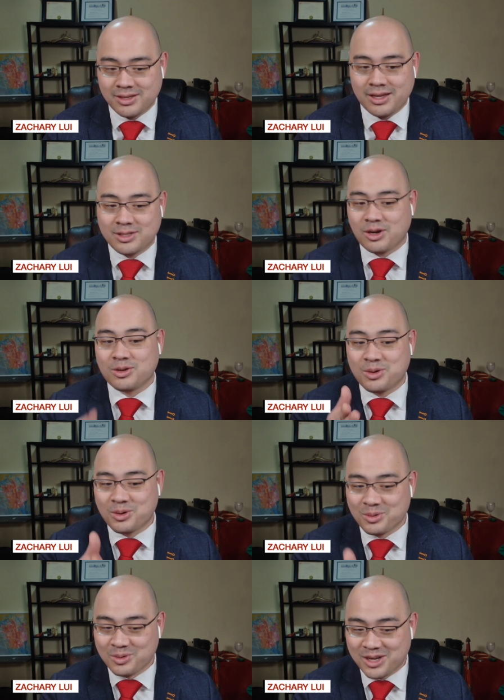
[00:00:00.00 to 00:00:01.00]
It's, it's called
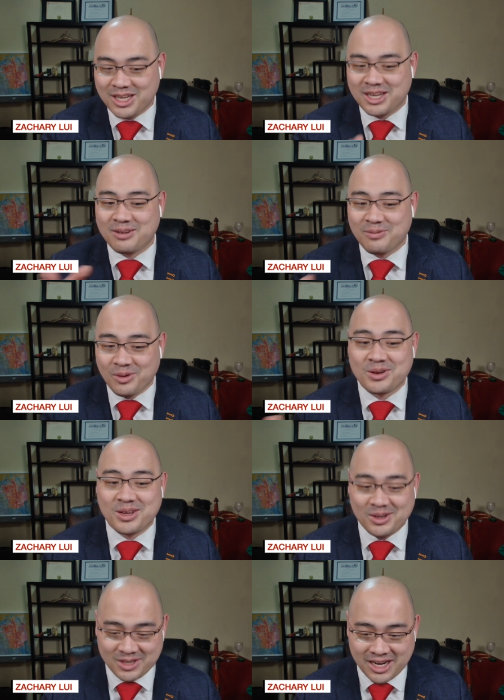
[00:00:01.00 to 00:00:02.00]
Korean four
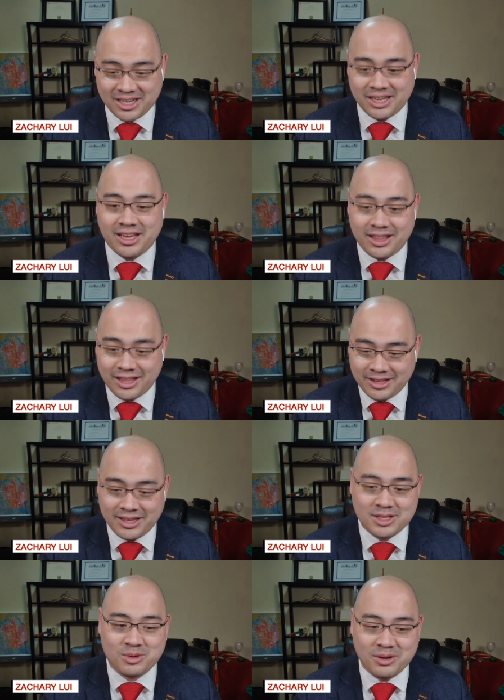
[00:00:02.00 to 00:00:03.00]
needle technique, and
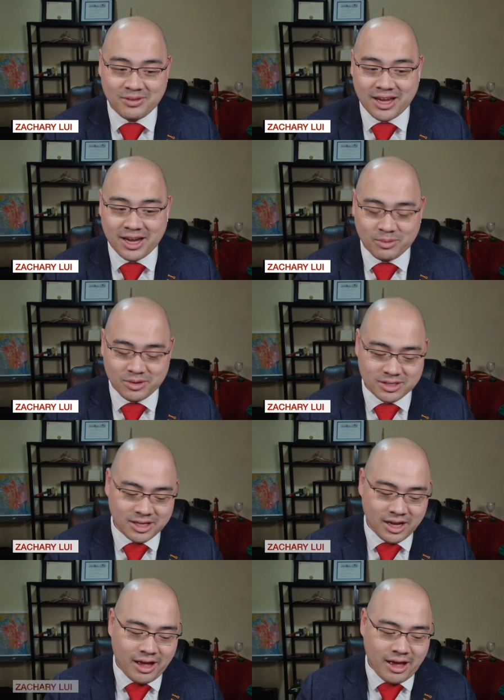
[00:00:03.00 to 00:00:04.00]
the history of that
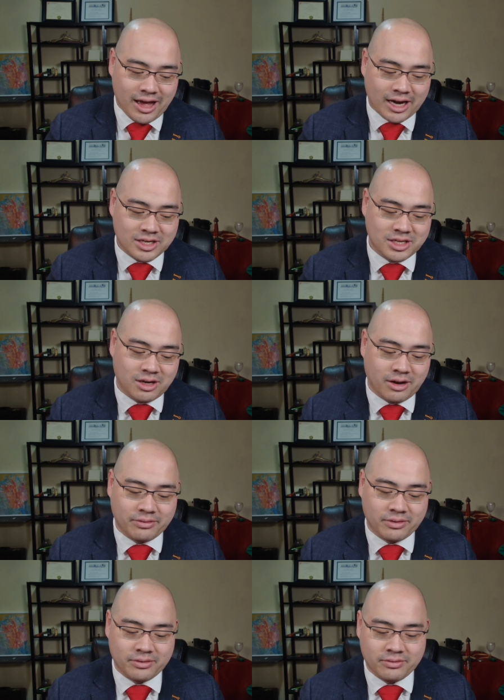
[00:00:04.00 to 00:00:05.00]
was actually
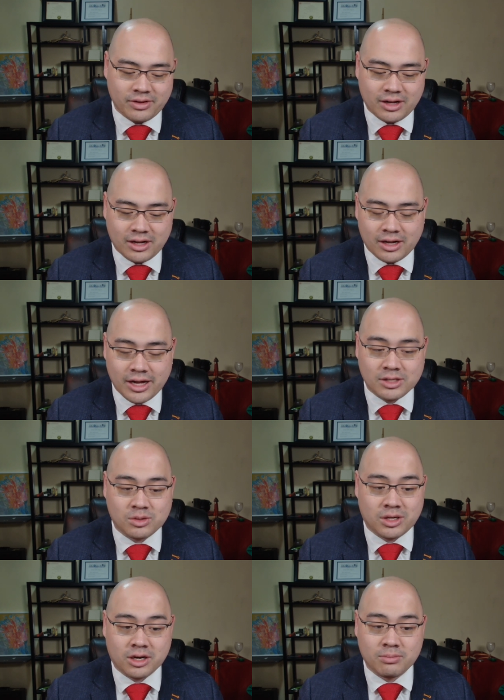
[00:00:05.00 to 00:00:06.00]
off of uh,
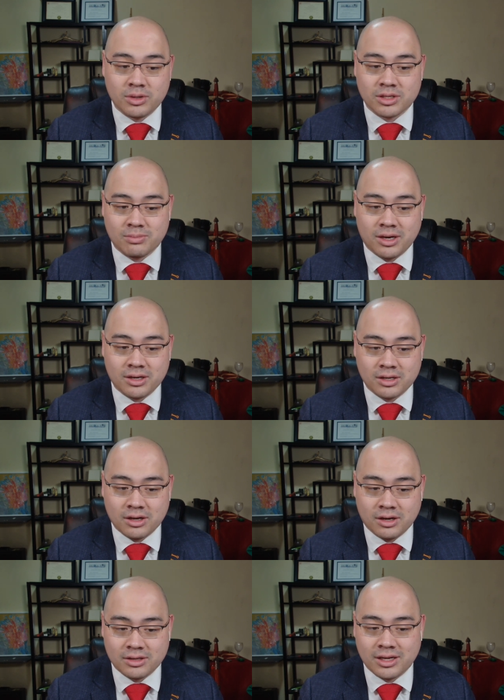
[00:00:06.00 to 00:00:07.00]
esoteric Buddhist
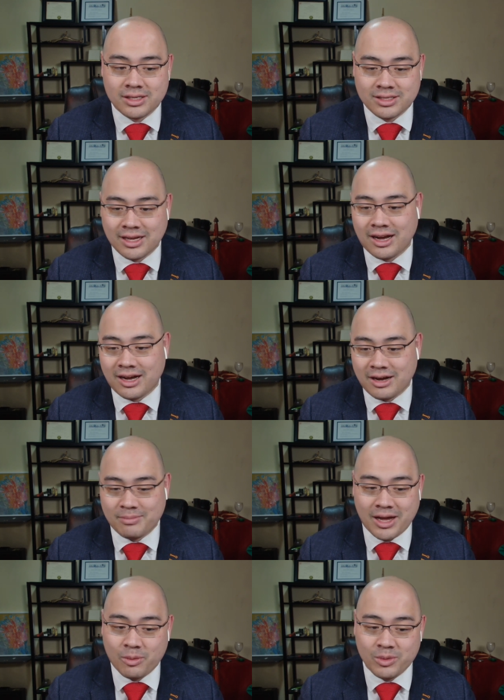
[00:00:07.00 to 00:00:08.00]
monk called
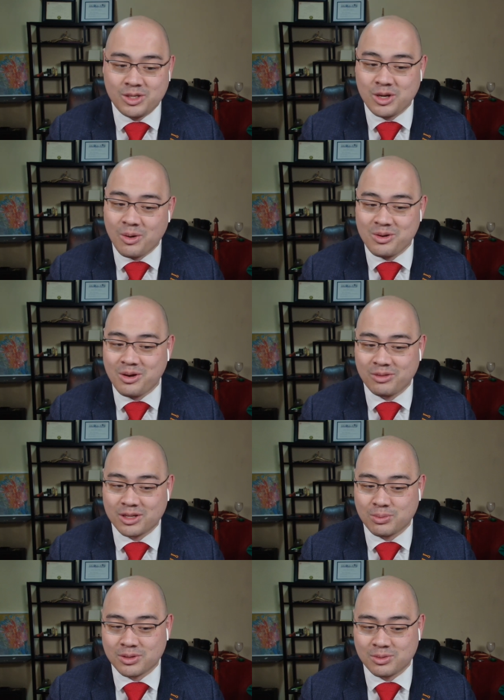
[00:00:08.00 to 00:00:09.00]
Sa'am. Now we don't know
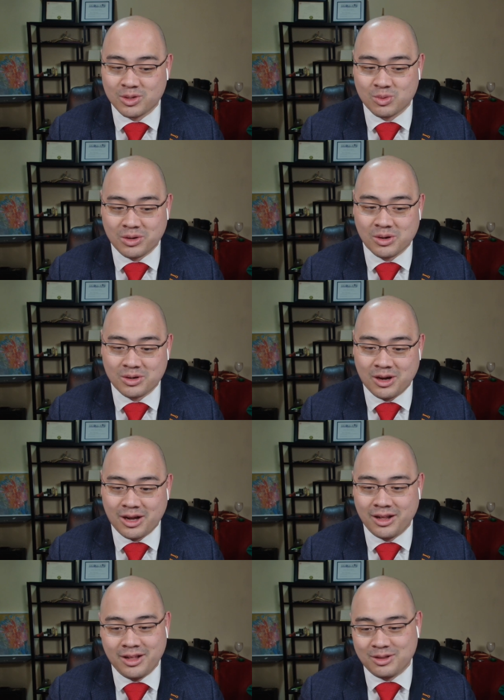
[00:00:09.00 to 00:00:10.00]
if this person was real or
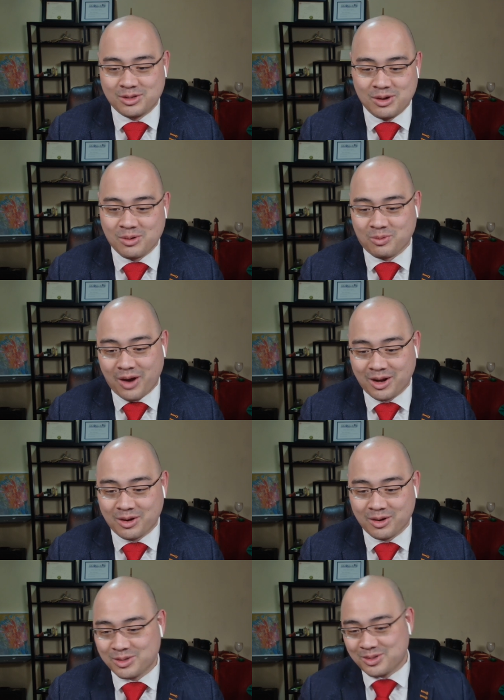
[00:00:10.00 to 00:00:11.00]
not. There's no
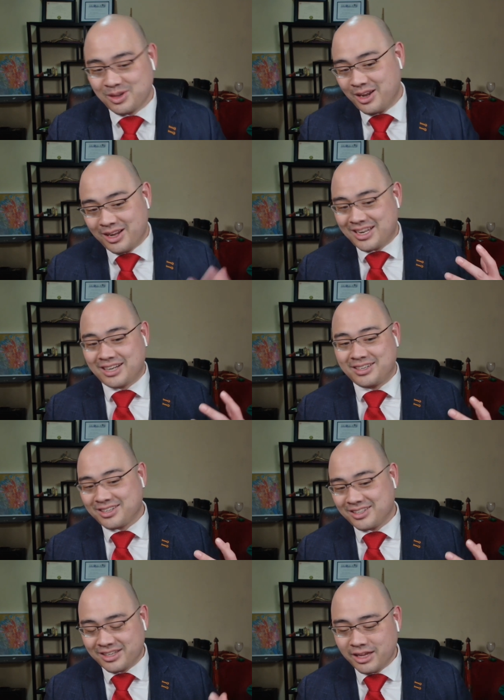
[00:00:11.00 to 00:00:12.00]
records
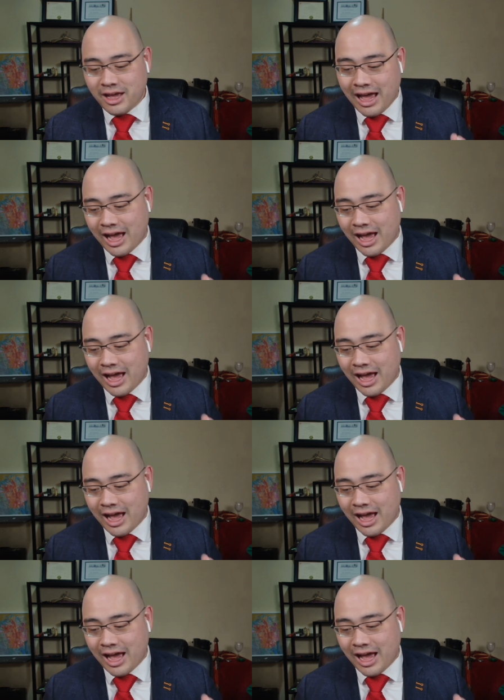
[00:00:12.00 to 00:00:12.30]
technically.